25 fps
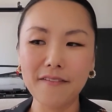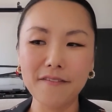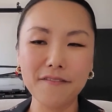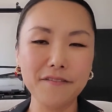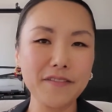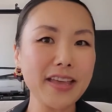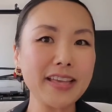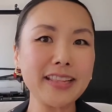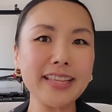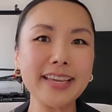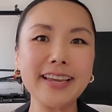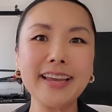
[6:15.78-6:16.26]

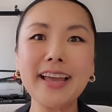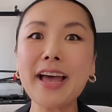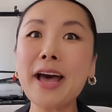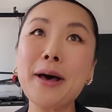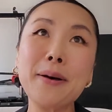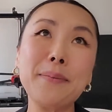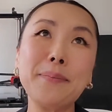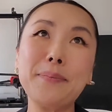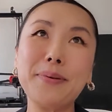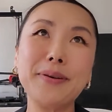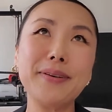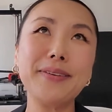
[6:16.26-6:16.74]
Failing
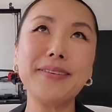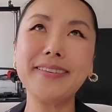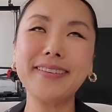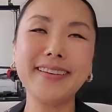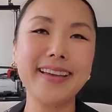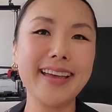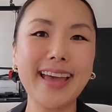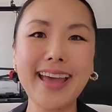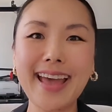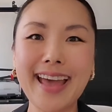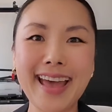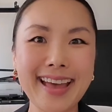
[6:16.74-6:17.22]
up,
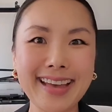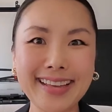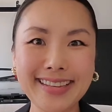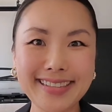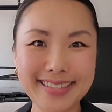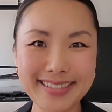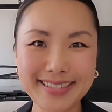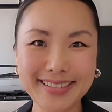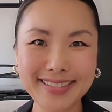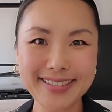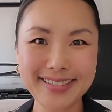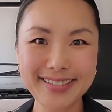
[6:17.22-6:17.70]

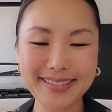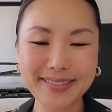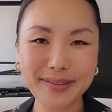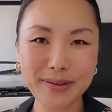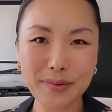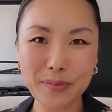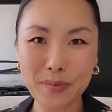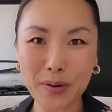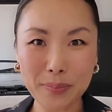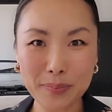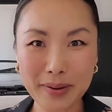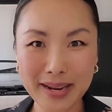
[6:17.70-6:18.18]
as
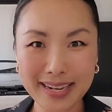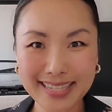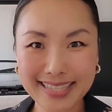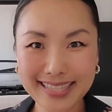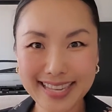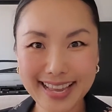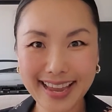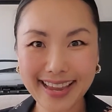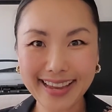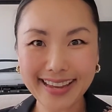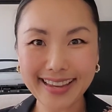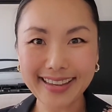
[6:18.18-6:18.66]
one might
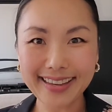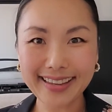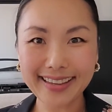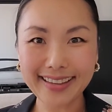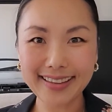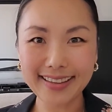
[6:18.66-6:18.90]
say.